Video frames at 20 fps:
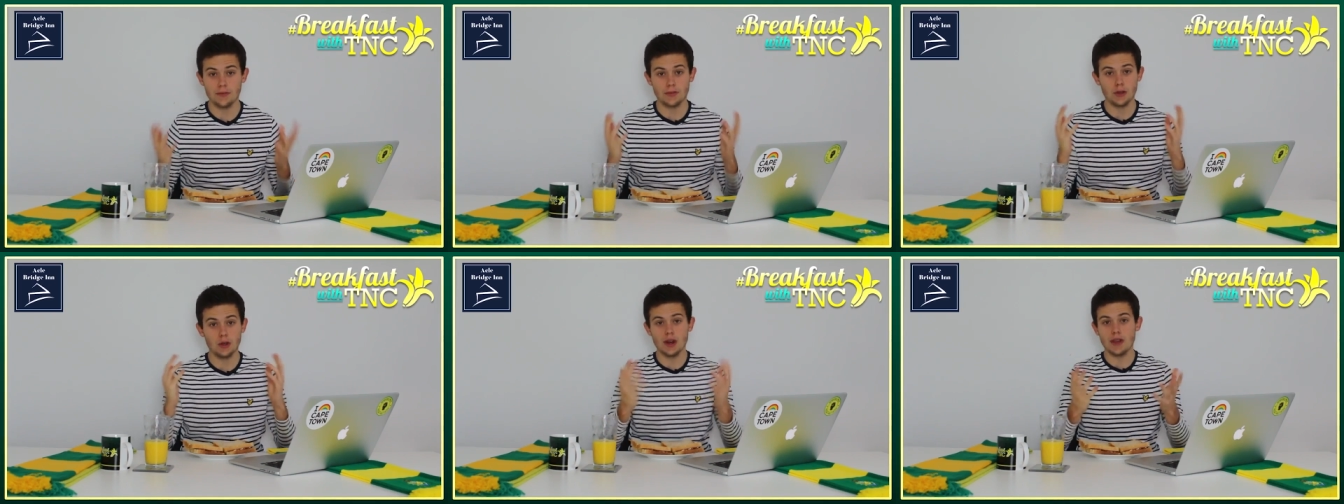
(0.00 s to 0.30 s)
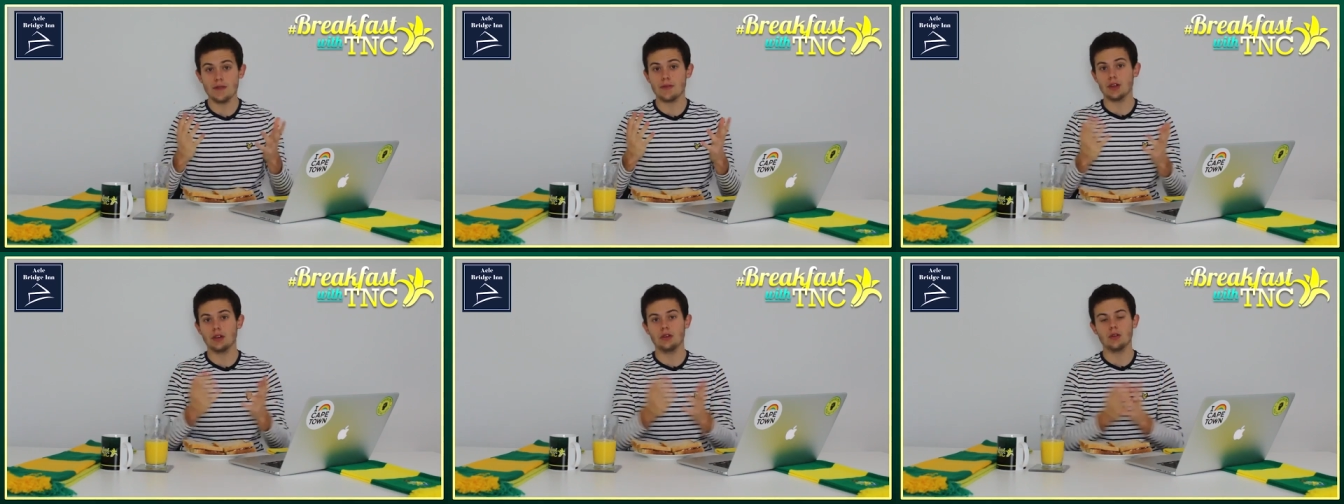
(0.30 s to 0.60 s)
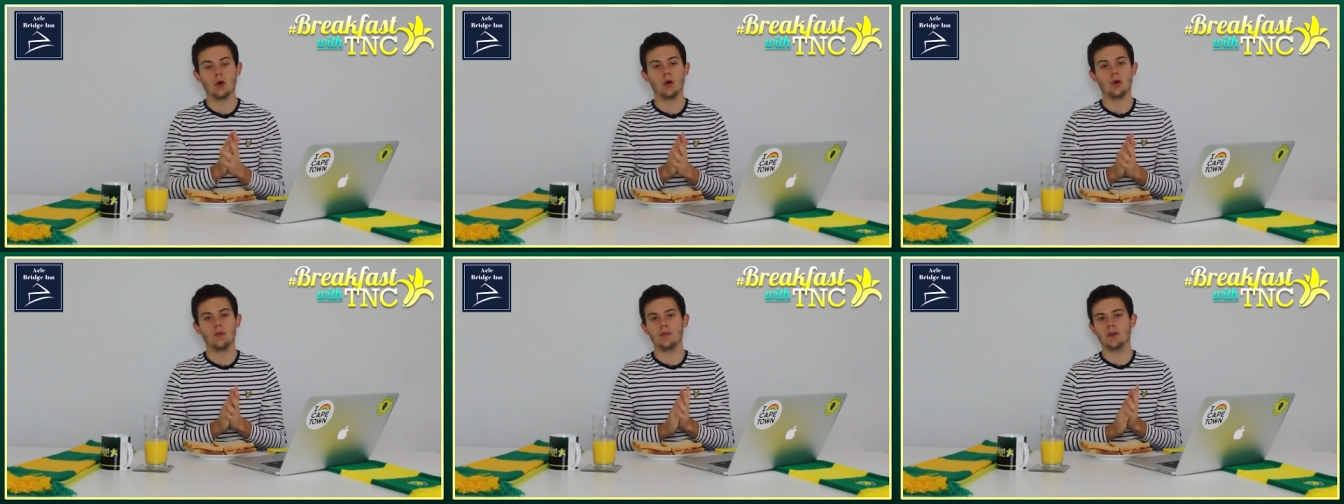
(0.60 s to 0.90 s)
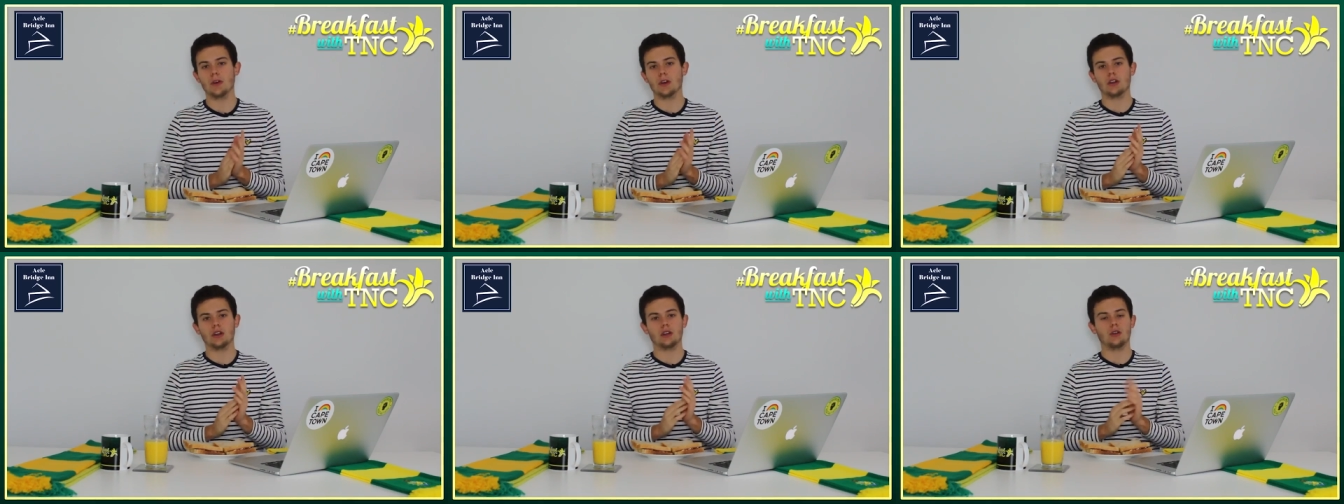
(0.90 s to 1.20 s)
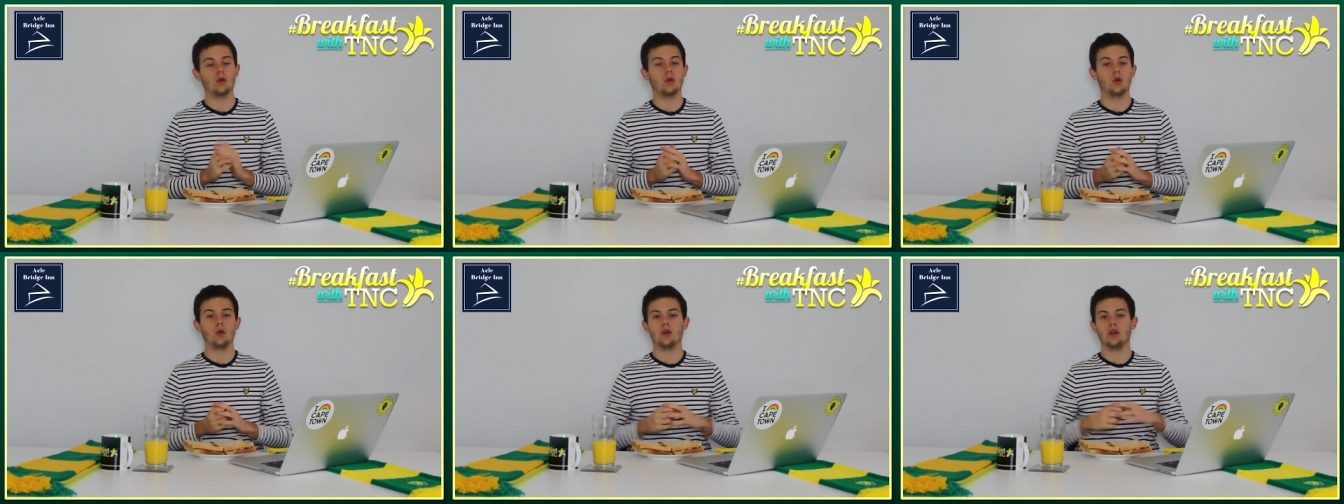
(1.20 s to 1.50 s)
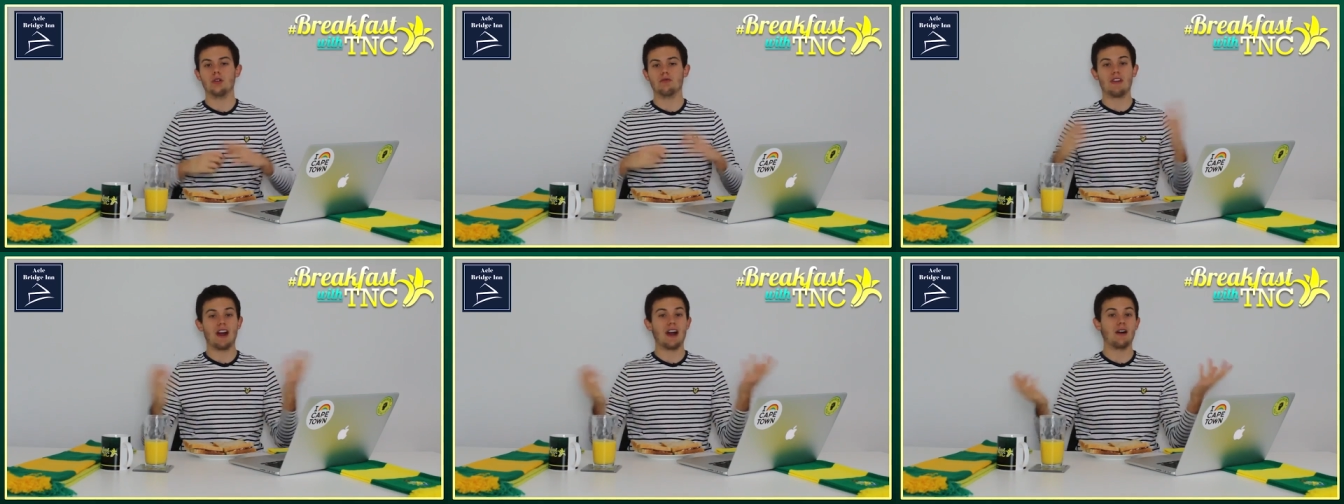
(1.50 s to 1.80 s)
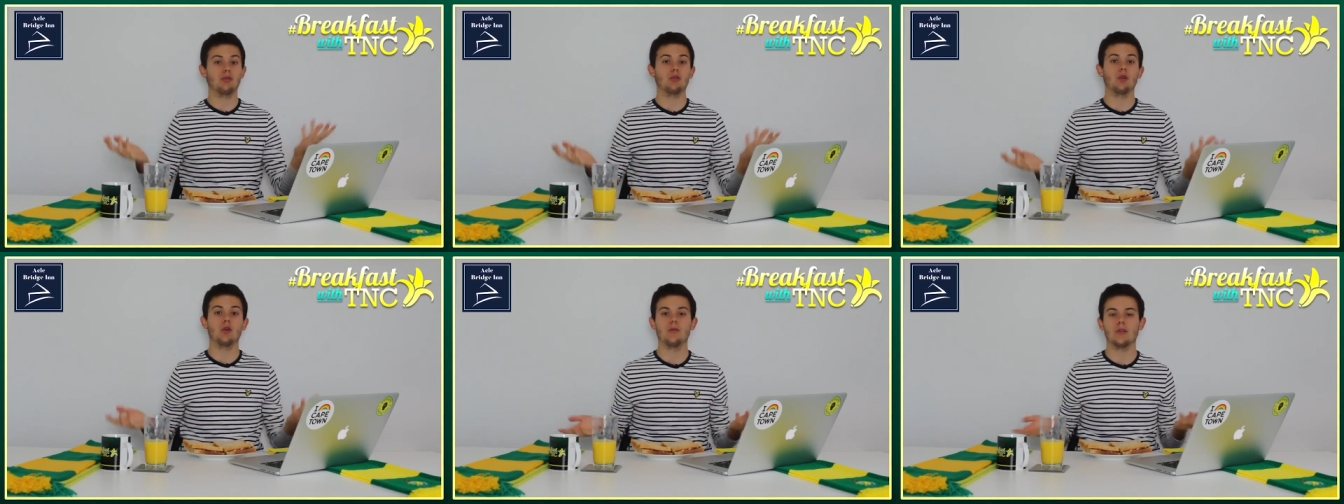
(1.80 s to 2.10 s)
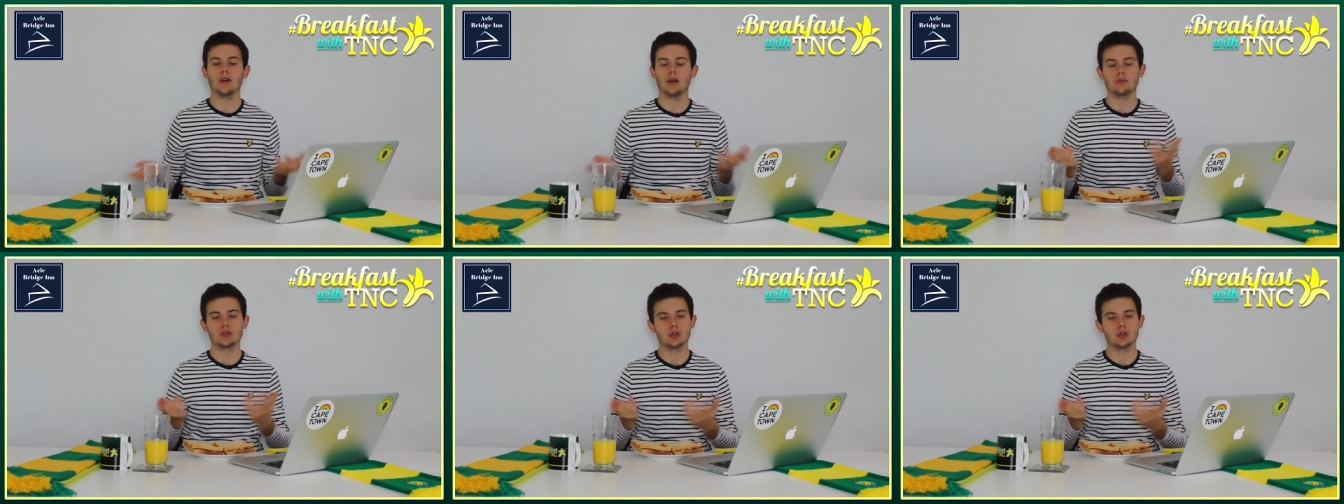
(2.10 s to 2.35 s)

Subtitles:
If you live in Norfolk or around Norfolk,